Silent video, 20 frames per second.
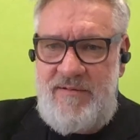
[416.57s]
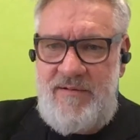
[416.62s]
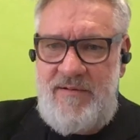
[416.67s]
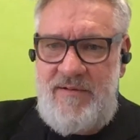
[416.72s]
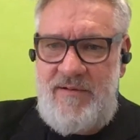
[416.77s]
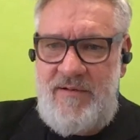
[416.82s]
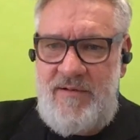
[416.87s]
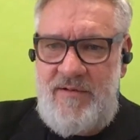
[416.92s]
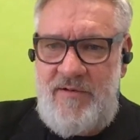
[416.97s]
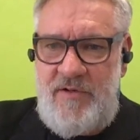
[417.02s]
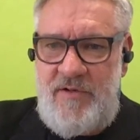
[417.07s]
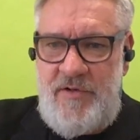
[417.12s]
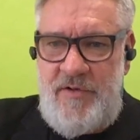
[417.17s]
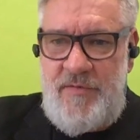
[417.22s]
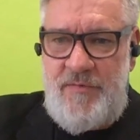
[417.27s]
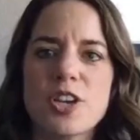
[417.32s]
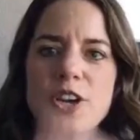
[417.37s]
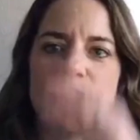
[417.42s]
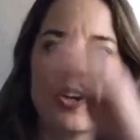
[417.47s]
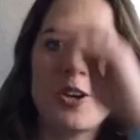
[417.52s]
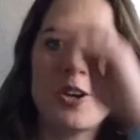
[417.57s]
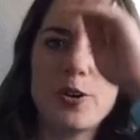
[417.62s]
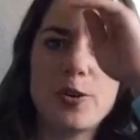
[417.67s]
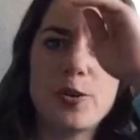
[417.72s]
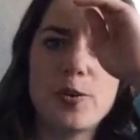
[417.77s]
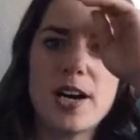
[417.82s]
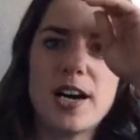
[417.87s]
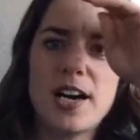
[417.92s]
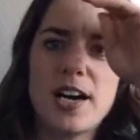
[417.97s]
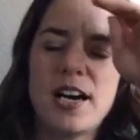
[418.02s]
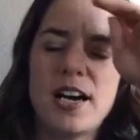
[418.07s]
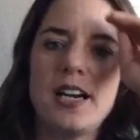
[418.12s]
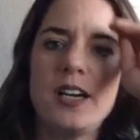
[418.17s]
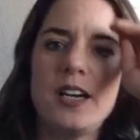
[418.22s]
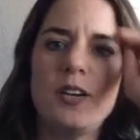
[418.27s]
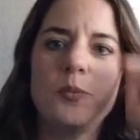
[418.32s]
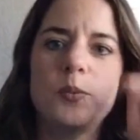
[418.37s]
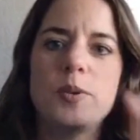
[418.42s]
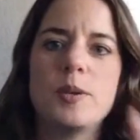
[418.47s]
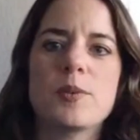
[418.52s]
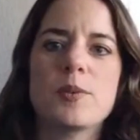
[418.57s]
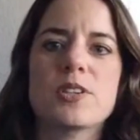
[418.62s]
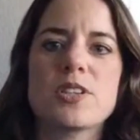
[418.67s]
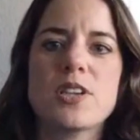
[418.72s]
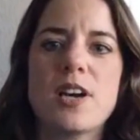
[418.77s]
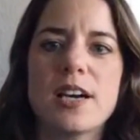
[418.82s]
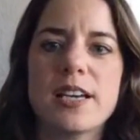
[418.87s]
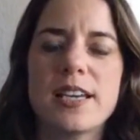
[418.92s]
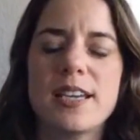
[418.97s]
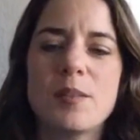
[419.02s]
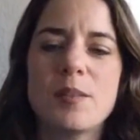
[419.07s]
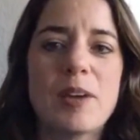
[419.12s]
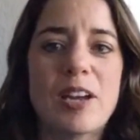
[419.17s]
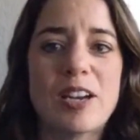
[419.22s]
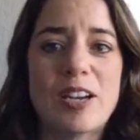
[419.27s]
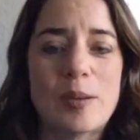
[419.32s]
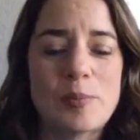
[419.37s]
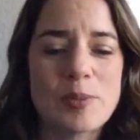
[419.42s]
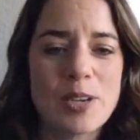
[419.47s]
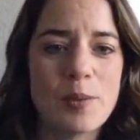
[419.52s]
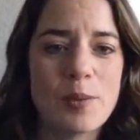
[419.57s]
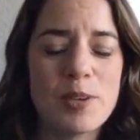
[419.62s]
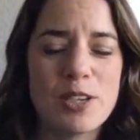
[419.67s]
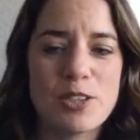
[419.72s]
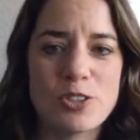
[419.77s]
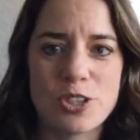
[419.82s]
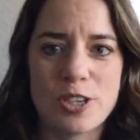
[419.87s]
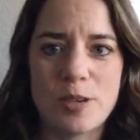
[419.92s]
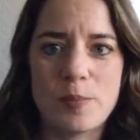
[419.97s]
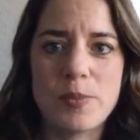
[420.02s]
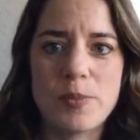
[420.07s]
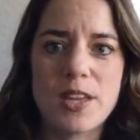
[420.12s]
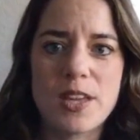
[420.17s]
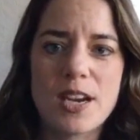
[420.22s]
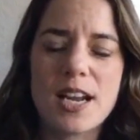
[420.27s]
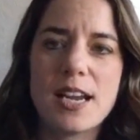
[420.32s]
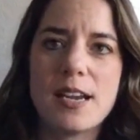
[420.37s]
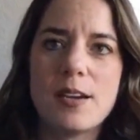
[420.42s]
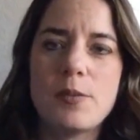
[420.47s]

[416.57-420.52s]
Sure. So we were talking about an upcoming trip that I